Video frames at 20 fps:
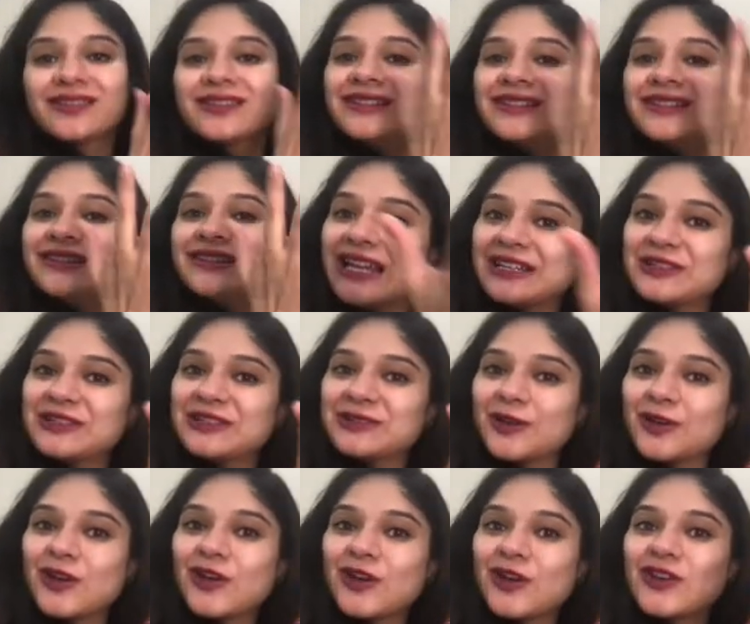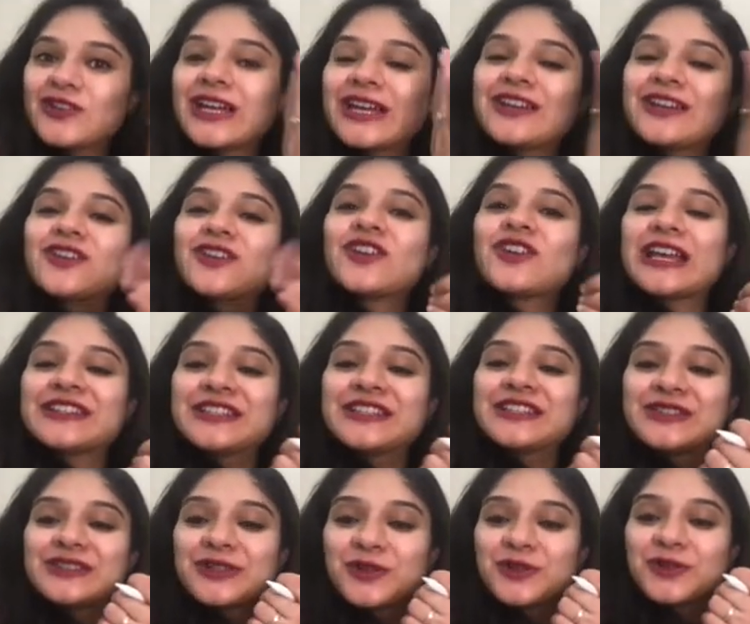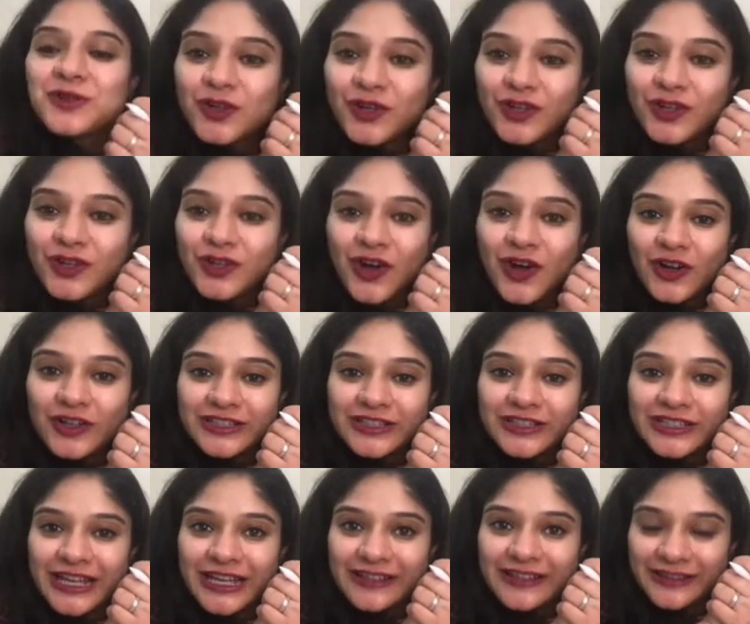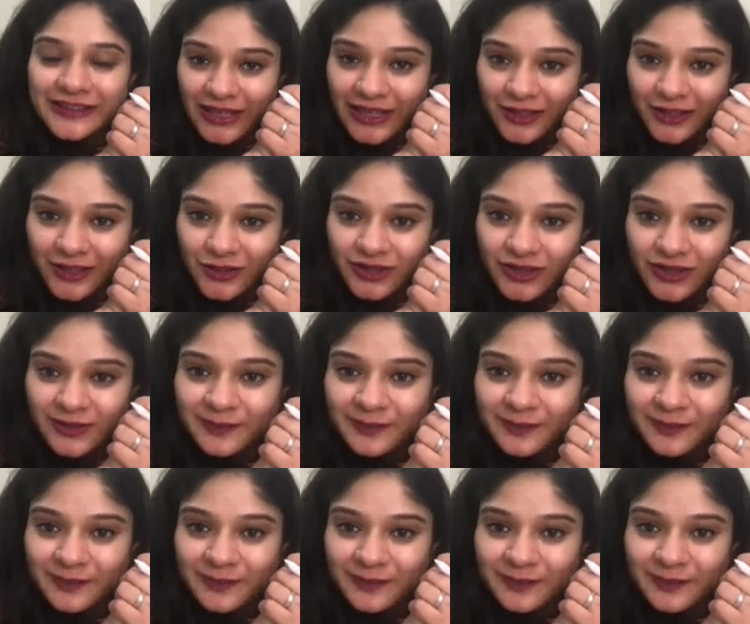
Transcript: That is because nitric acid is a good oxidizing agent.